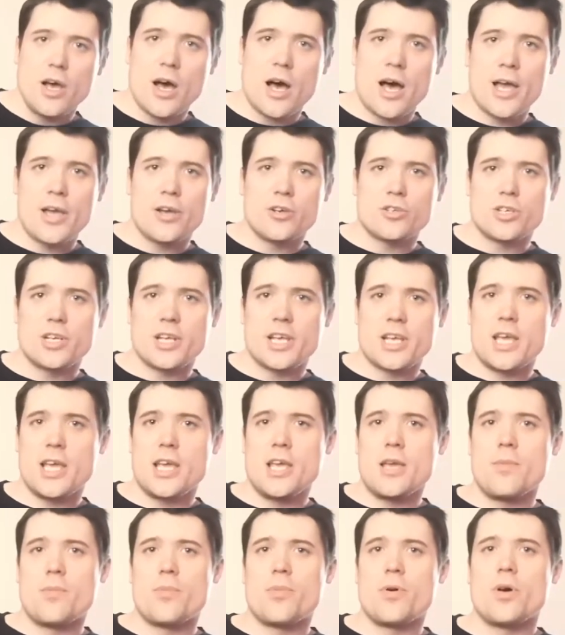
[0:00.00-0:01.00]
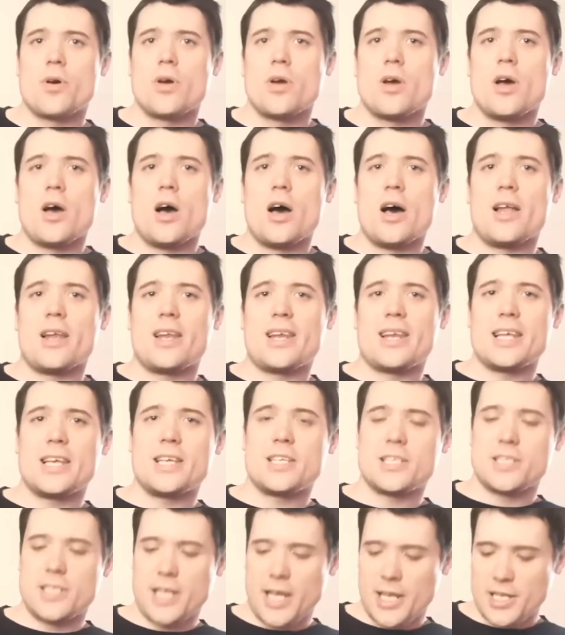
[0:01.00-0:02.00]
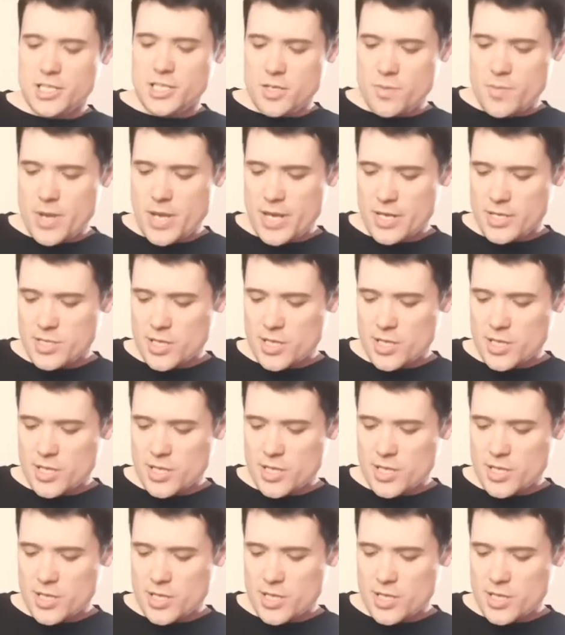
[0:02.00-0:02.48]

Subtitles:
I usually keep at least 80